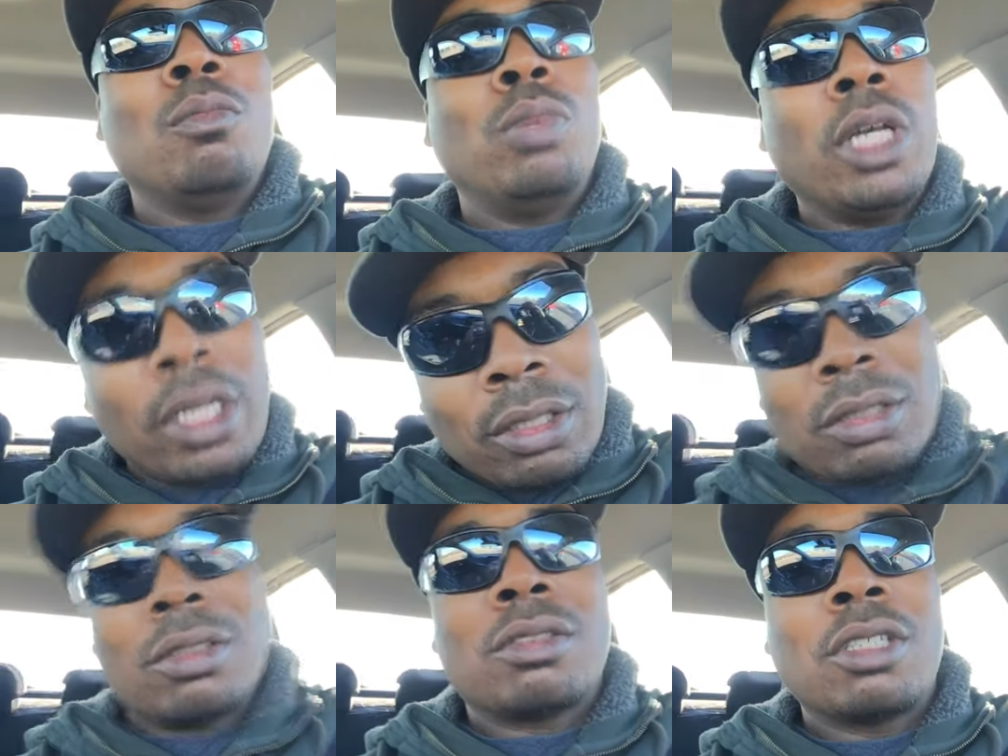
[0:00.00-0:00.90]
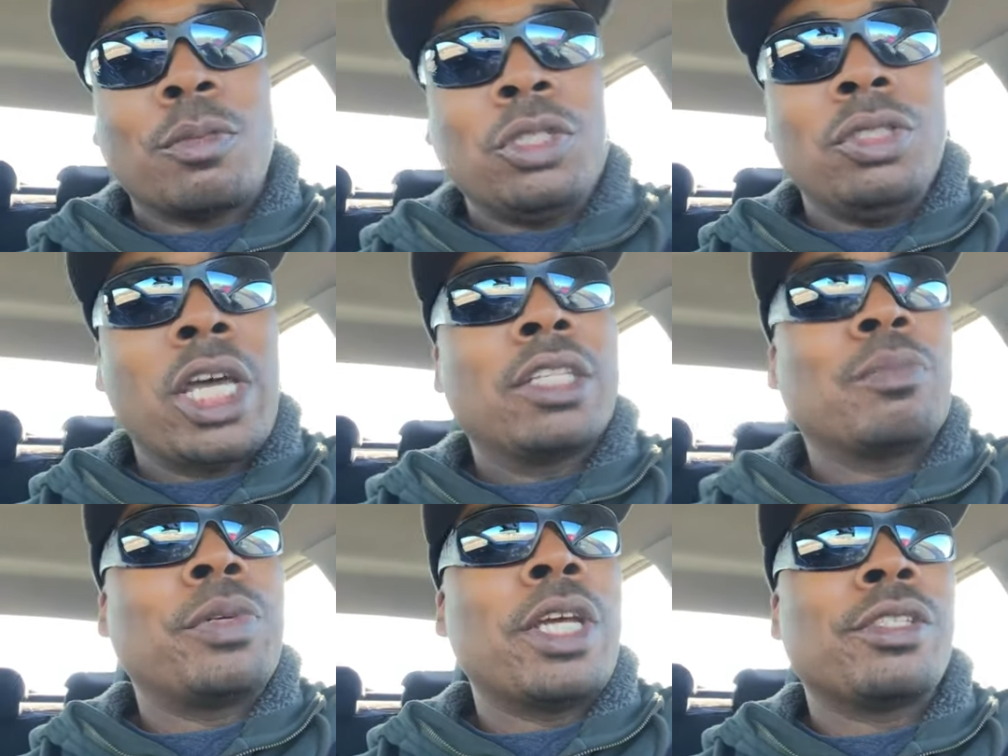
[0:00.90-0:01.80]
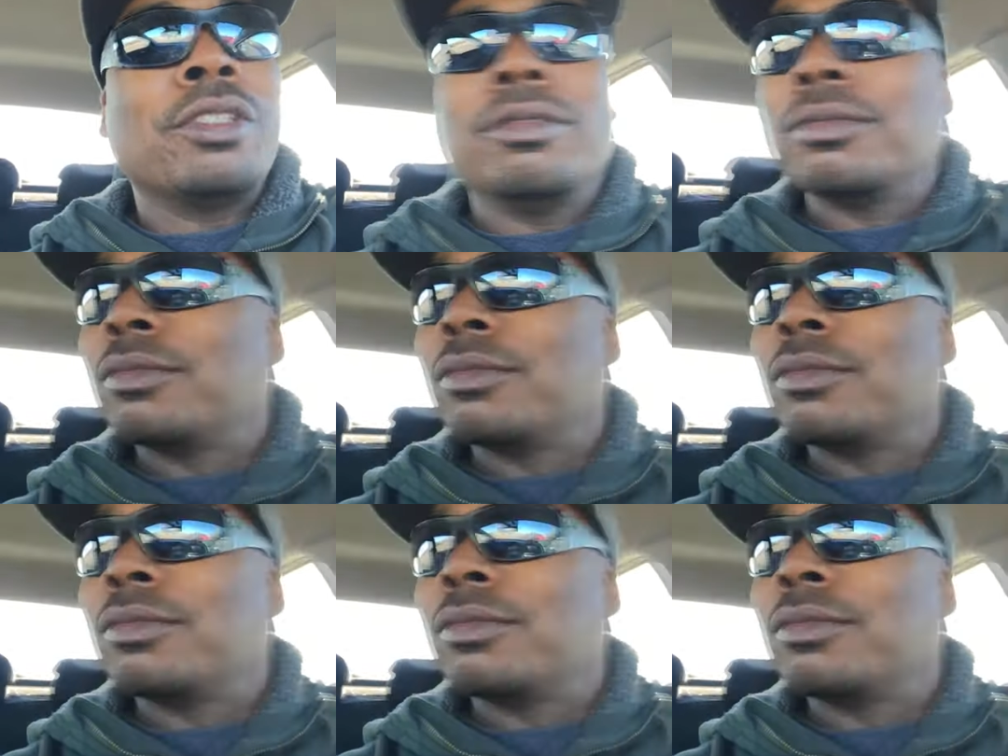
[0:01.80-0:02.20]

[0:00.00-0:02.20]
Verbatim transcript: But some of you like to press it.